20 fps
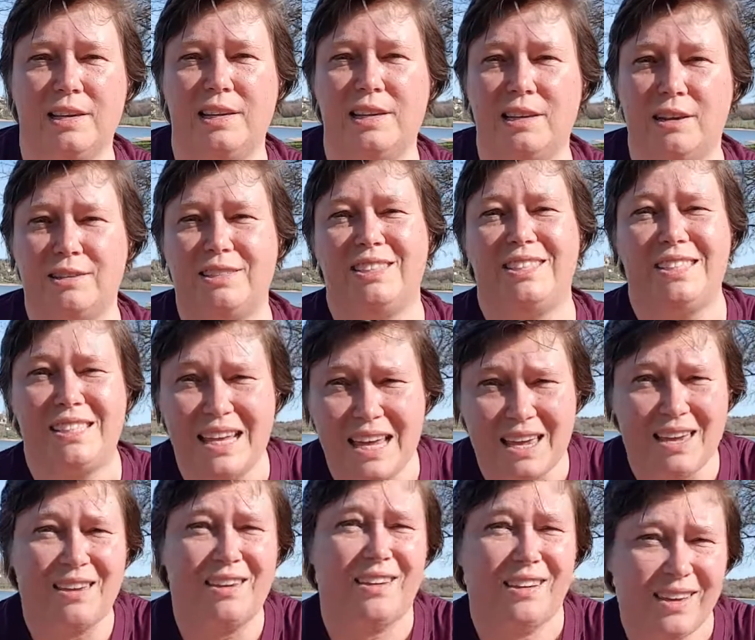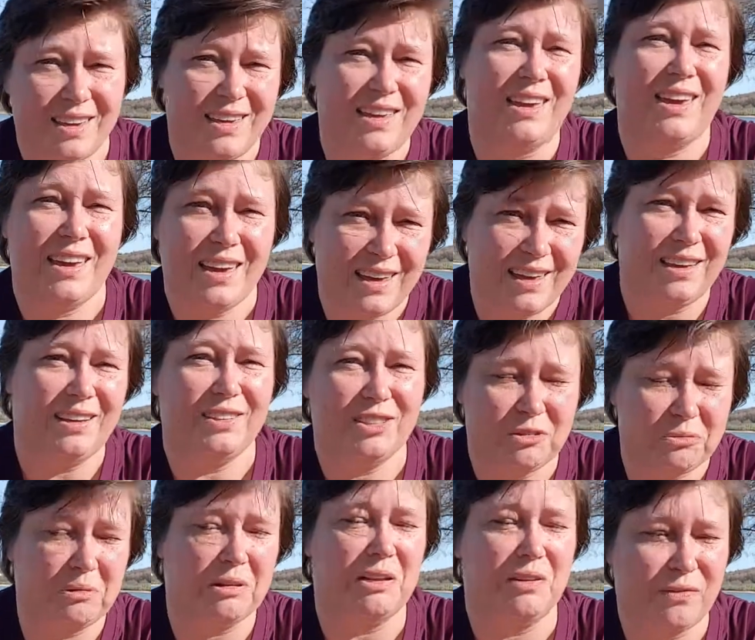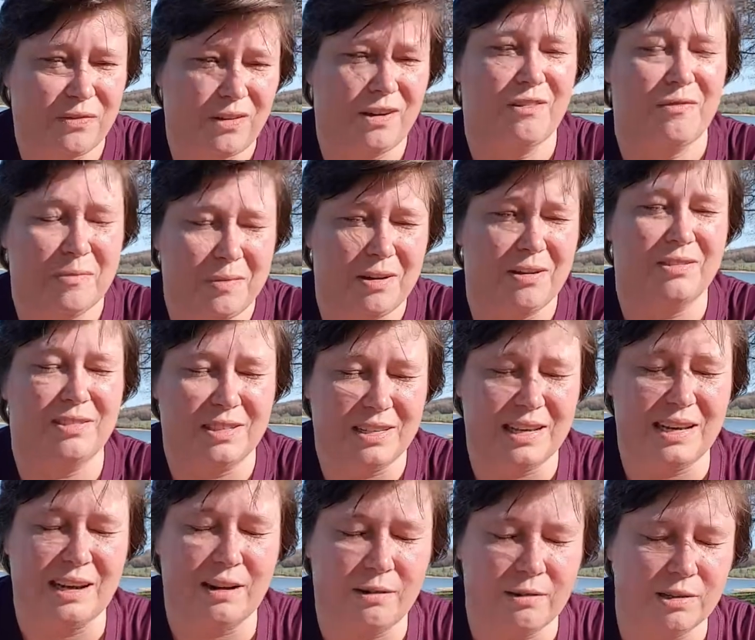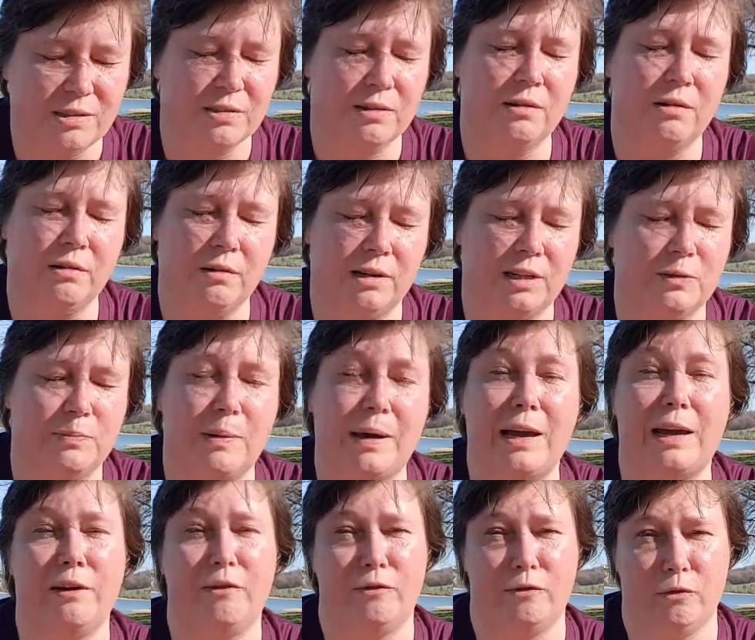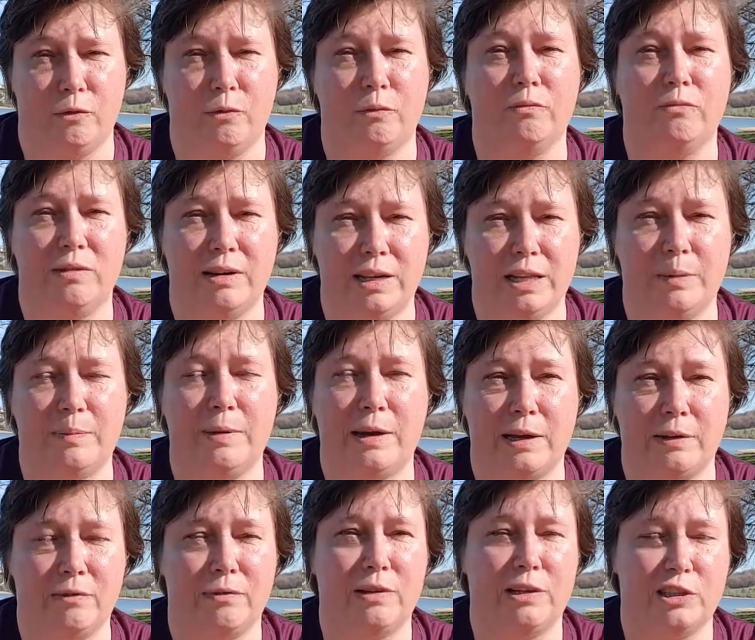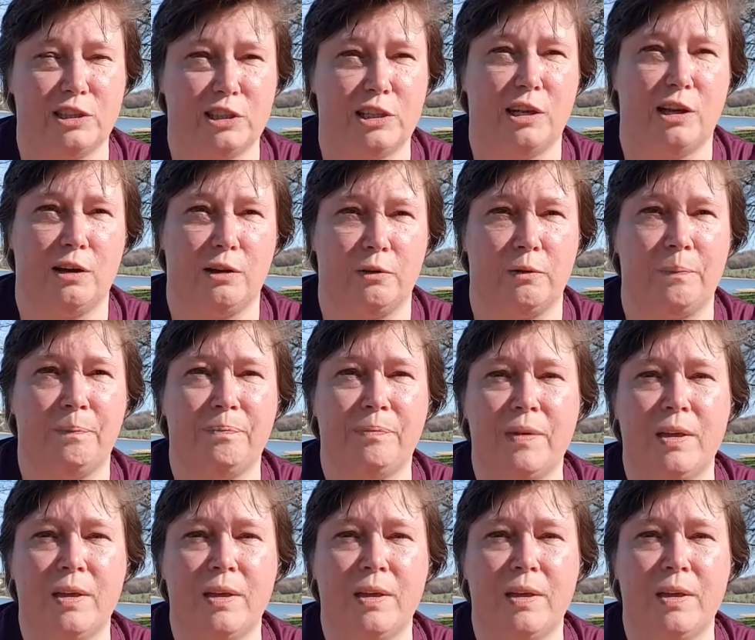you know, second gear, 25 miles an hour. It's painful, really painfully slow.